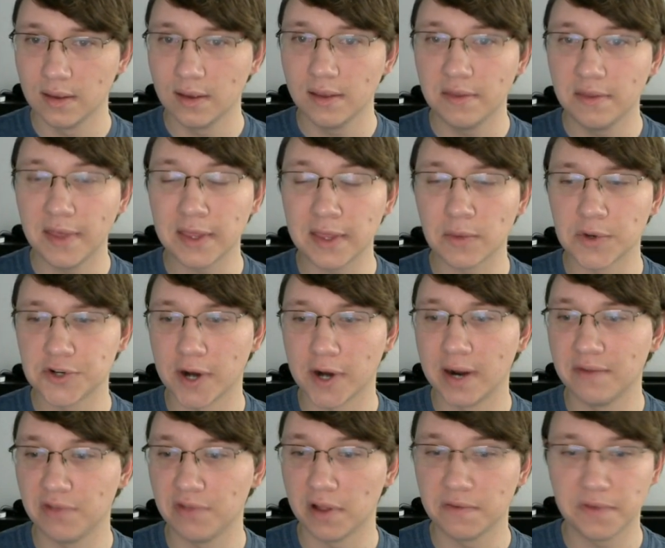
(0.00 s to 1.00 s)
thing that we're trying
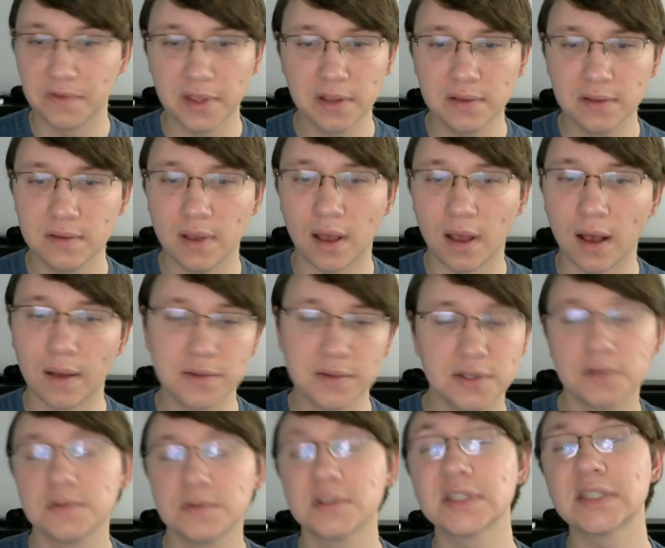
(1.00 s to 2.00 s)
to flood fill.
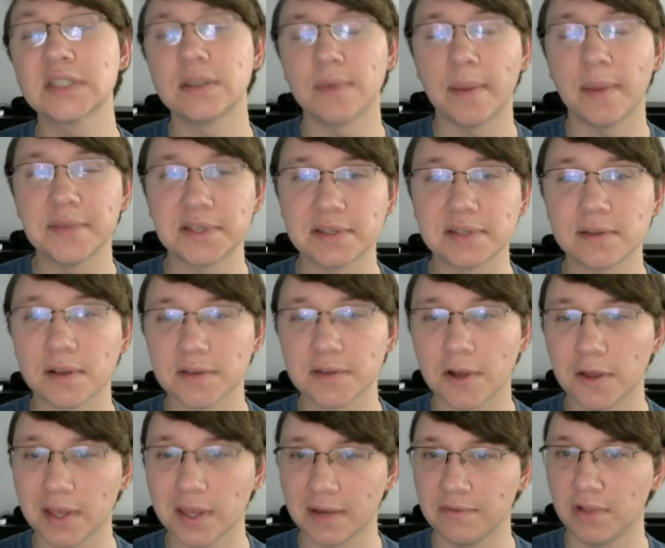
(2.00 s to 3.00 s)
So sometimes this is also
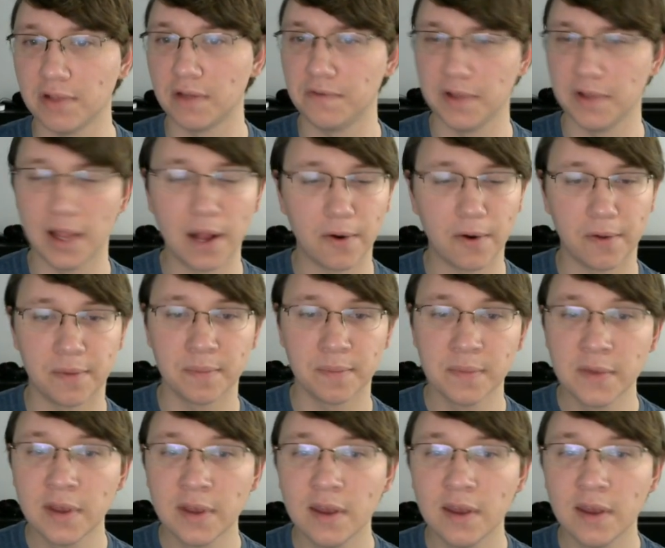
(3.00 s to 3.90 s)
called a flood fill algorithm